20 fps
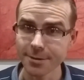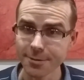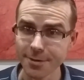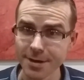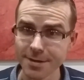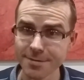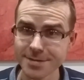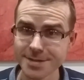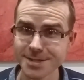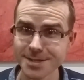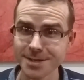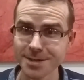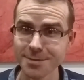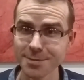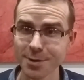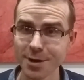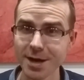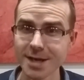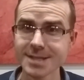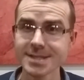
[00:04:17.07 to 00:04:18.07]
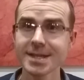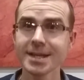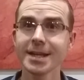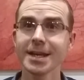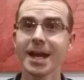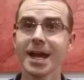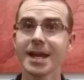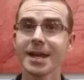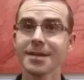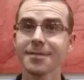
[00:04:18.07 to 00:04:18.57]
revisit your
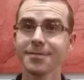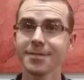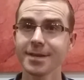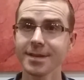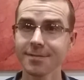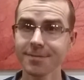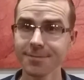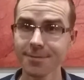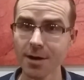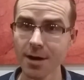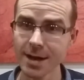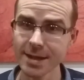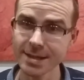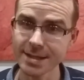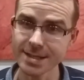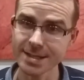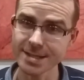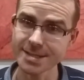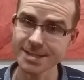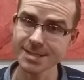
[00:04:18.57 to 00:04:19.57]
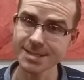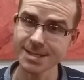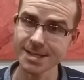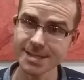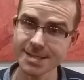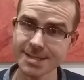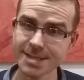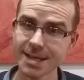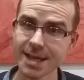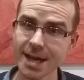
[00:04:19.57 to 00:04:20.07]
pricing, and if you find that you
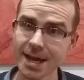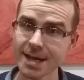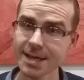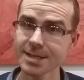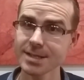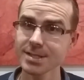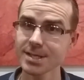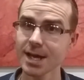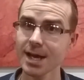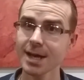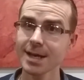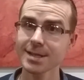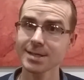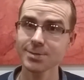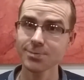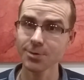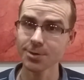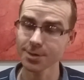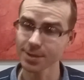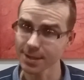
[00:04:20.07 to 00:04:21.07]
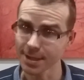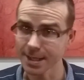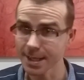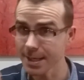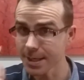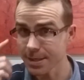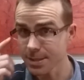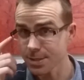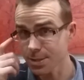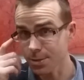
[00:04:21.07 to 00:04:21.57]
just can't charge what you
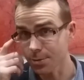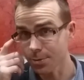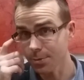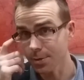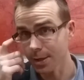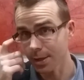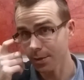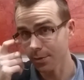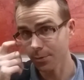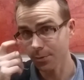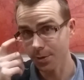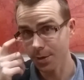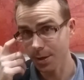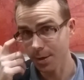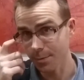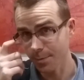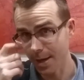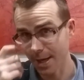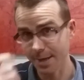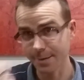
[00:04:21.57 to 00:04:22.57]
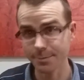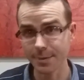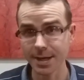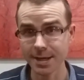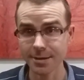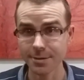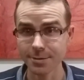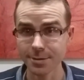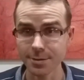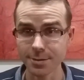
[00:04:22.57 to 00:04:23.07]
need to in order to make
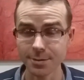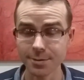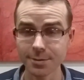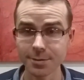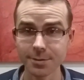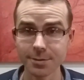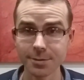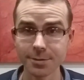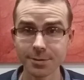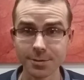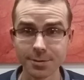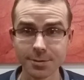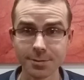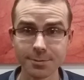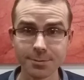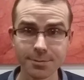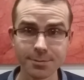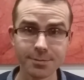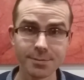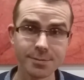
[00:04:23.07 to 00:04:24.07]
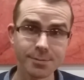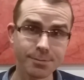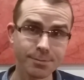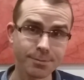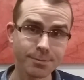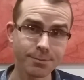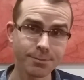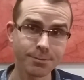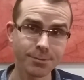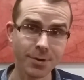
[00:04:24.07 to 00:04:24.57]
money on the
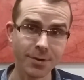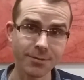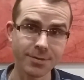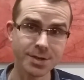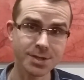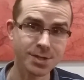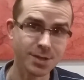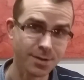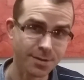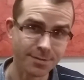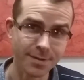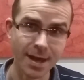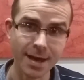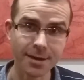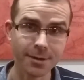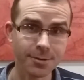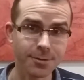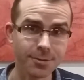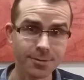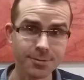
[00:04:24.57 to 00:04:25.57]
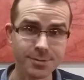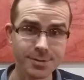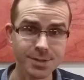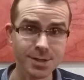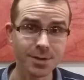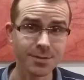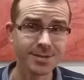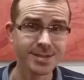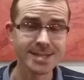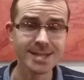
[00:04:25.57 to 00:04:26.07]
provision of that good or
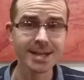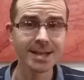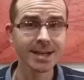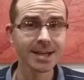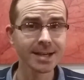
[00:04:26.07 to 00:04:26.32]
service,